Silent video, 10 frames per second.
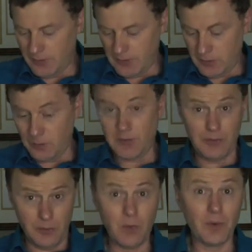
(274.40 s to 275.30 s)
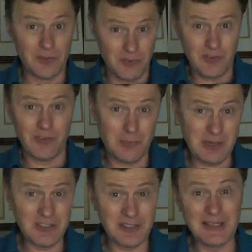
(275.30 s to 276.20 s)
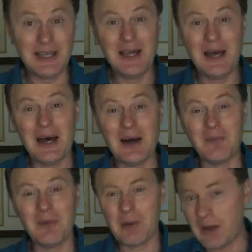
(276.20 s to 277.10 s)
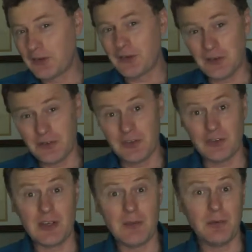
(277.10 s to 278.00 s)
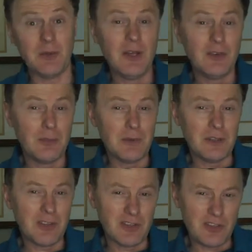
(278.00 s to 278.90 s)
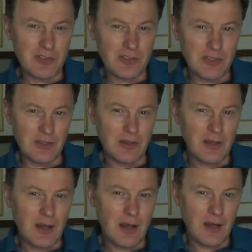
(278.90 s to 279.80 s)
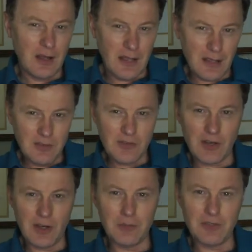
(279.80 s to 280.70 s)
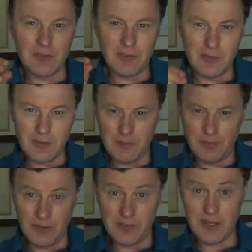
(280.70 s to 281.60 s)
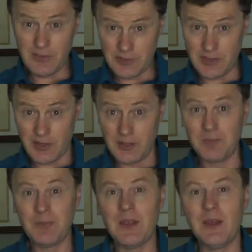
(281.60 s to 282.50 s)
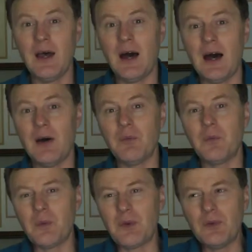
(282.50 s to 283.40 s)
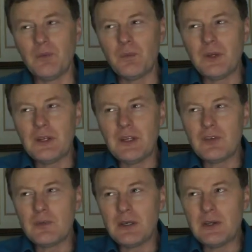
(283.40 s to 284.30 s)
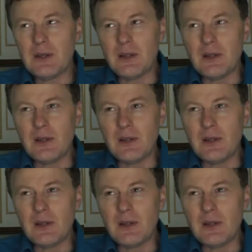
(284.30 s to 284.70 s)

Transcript: the organs, especially the pancreas, for example, to be digesting enzymes into the intestine, we need to be